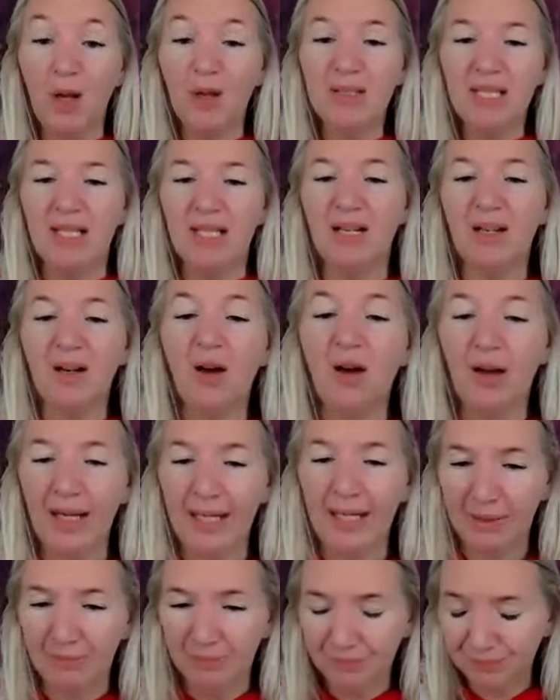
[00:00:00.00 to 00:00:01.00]
Martin and
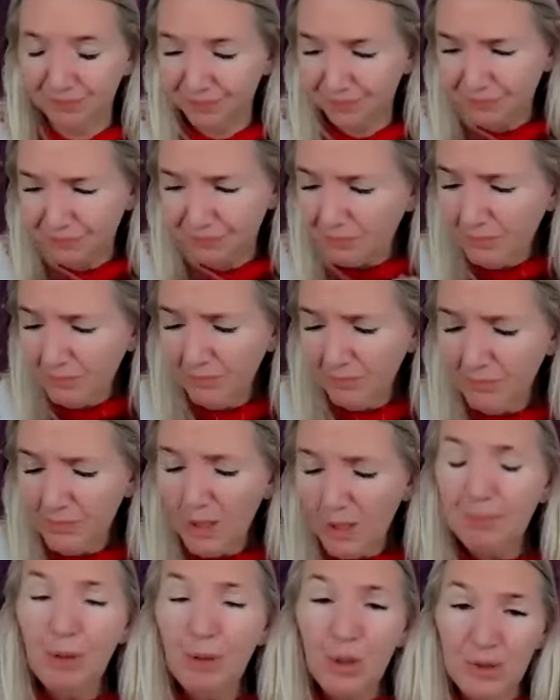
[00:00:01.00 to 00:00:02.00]
I,
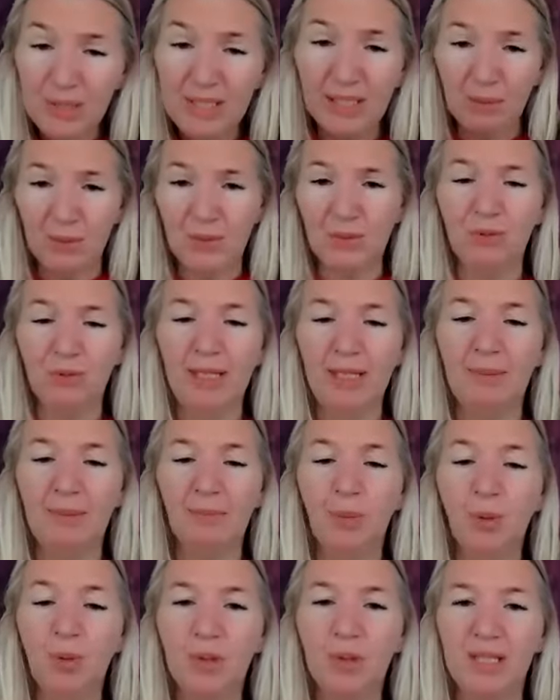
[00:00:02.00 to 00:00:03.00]
music was really
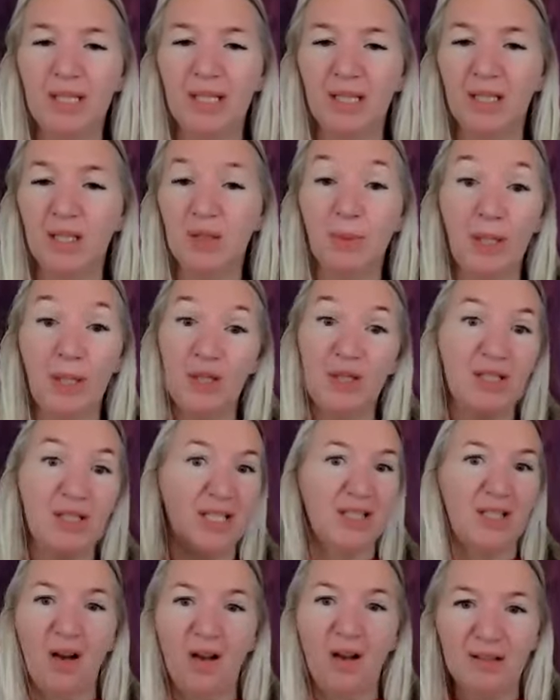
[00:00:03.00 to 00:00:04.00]
important because we used
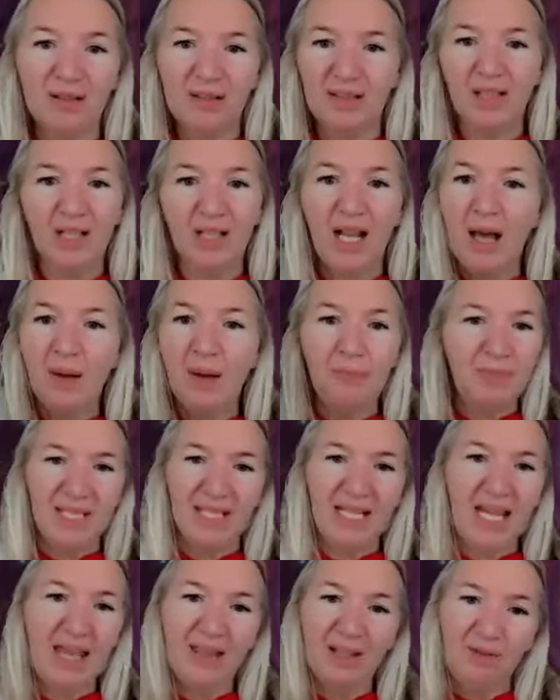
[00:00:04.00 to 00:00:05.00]
to dance club
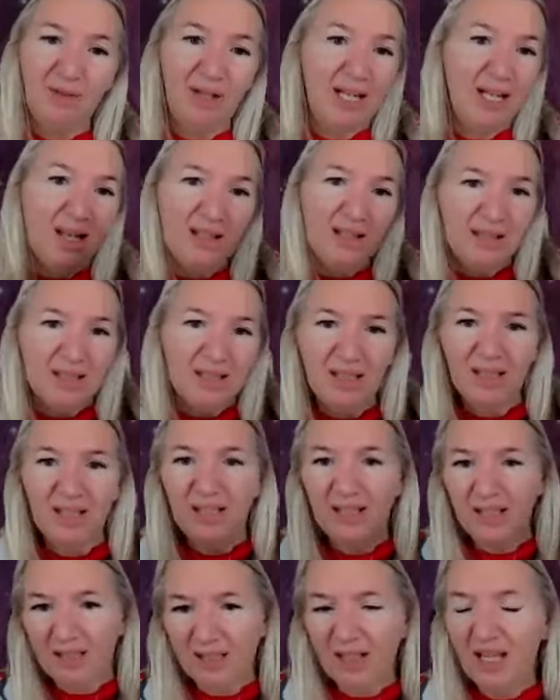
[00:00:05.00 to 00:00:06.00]
together in
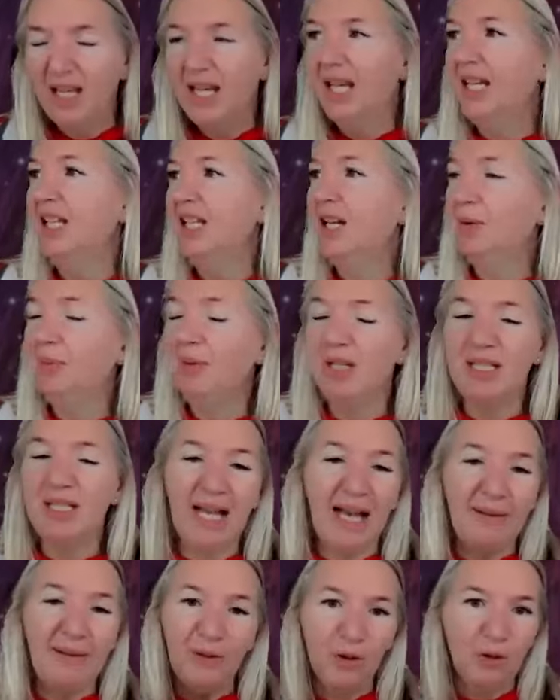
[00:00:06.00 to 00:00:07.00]
London and, you know, we
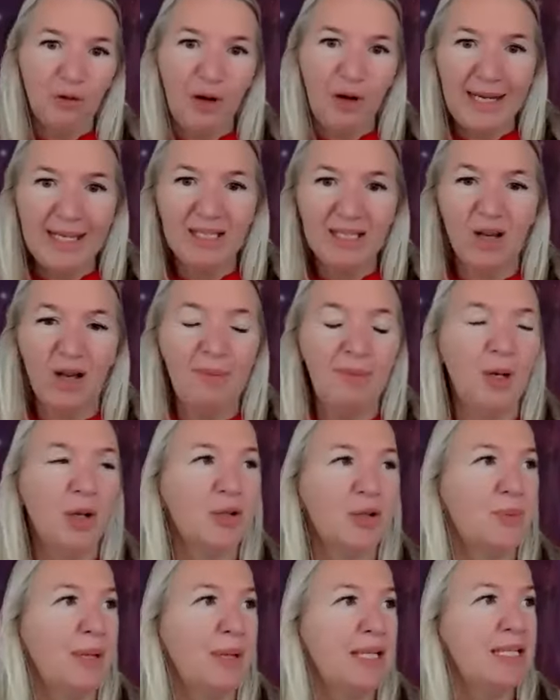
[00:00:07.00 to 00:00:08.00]
used to have a great time in
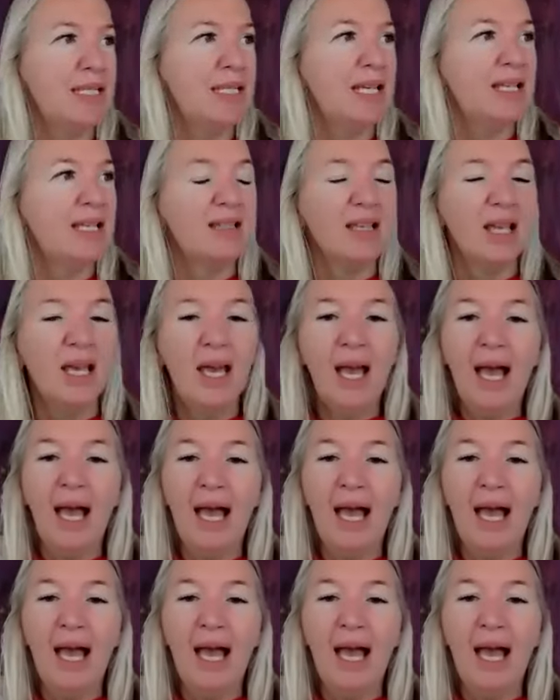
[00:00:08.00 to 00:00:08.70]
our 20s.